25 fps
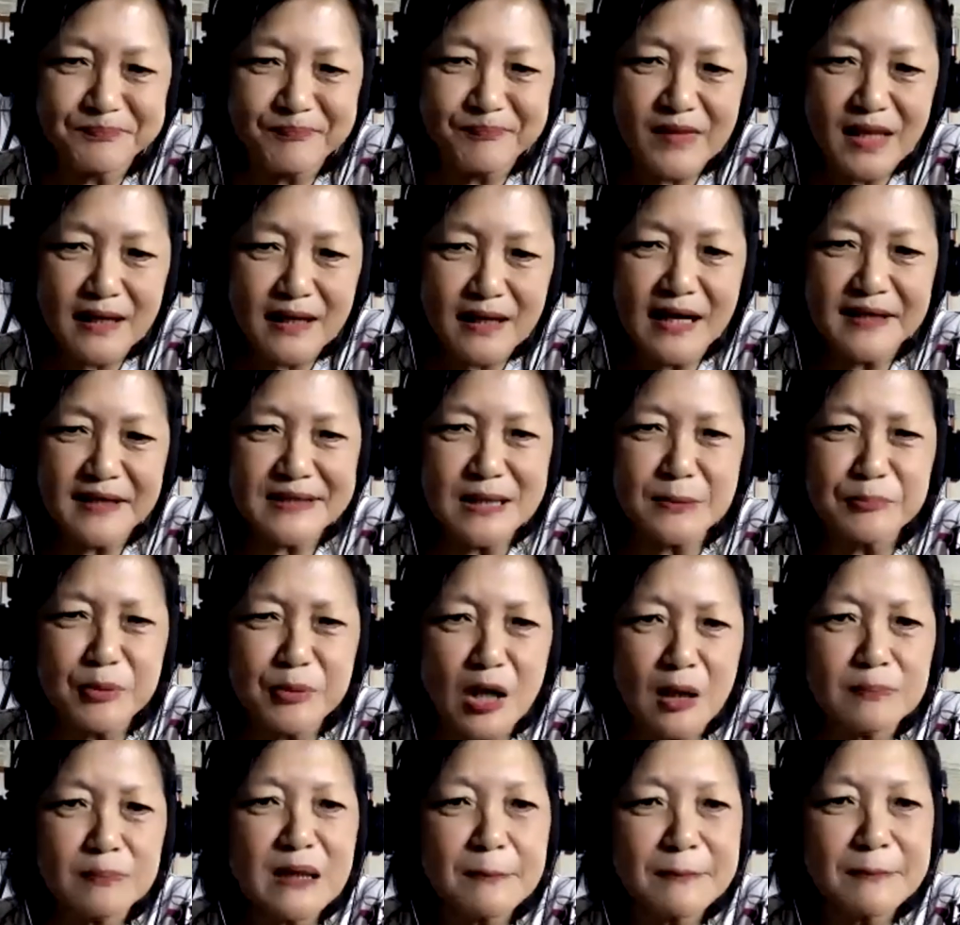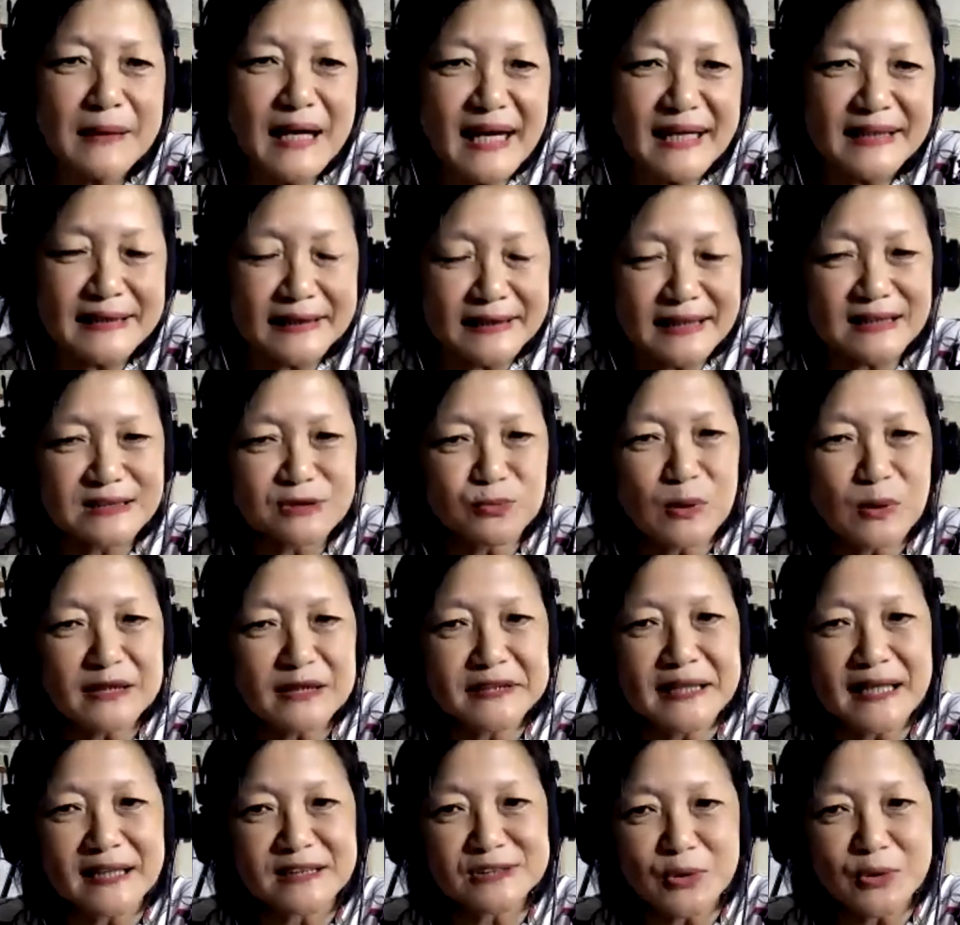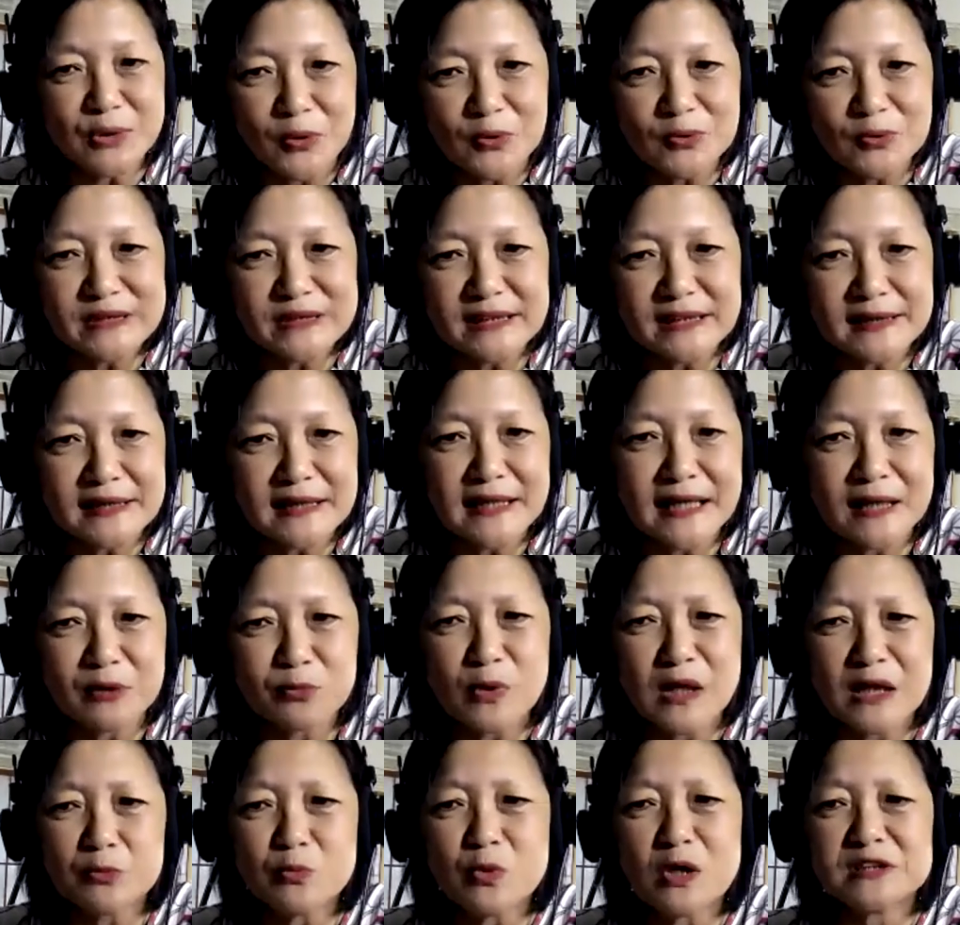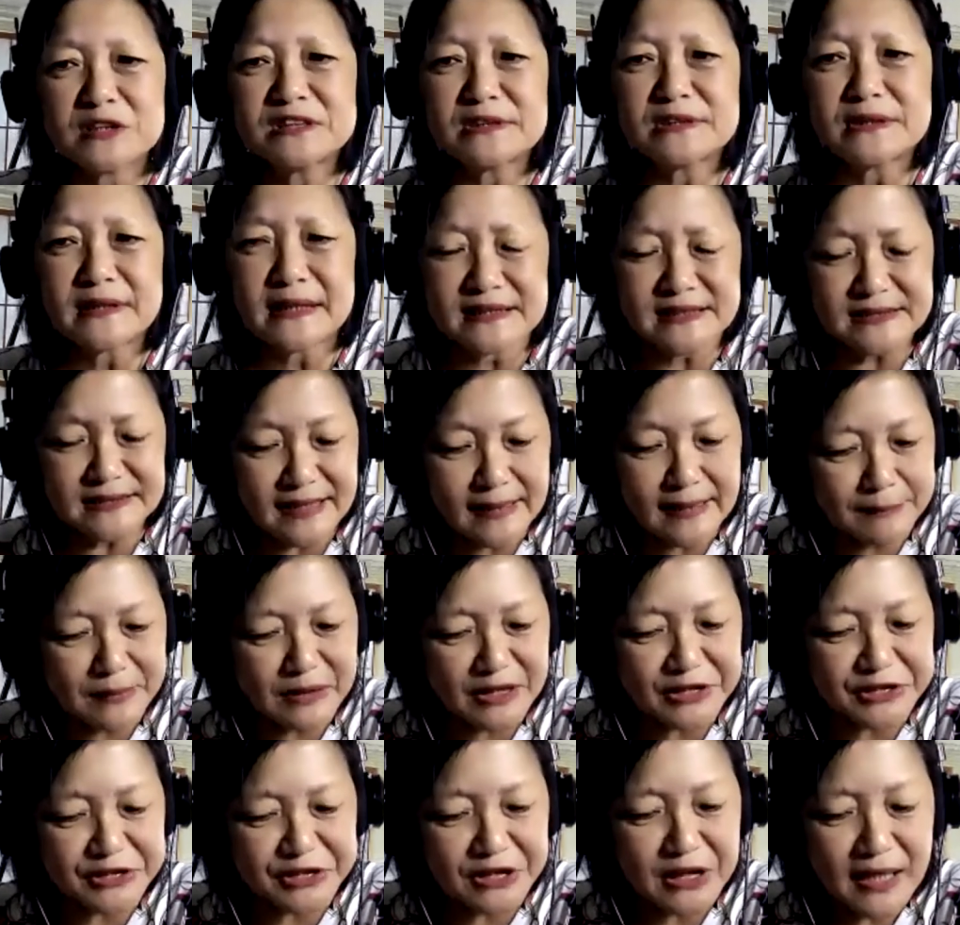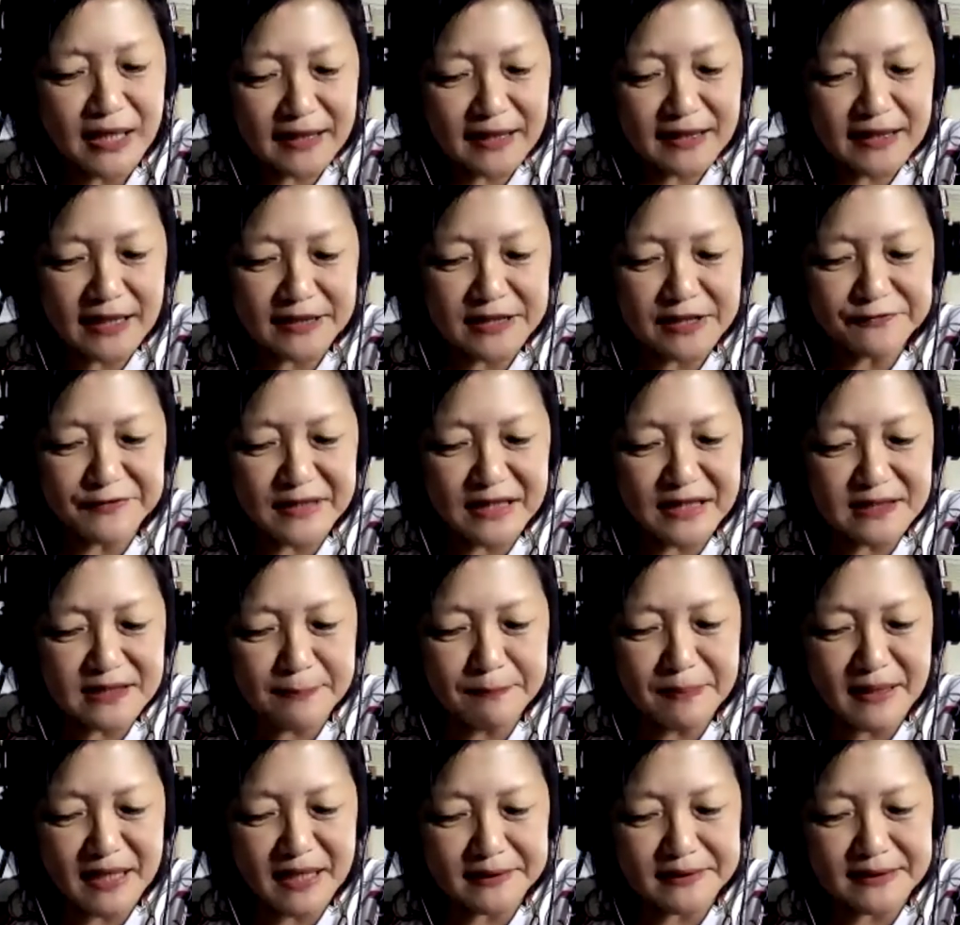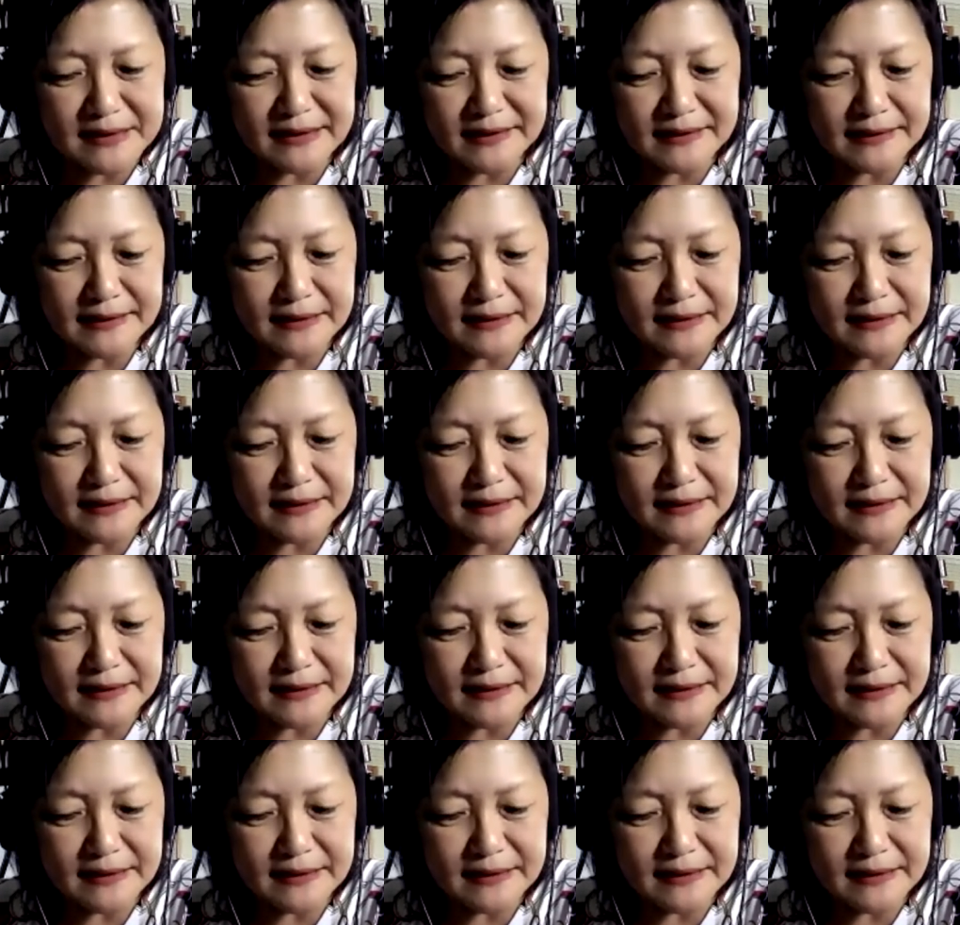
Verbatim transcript: I think, problematic as one gets older and one wants to establish kind of independent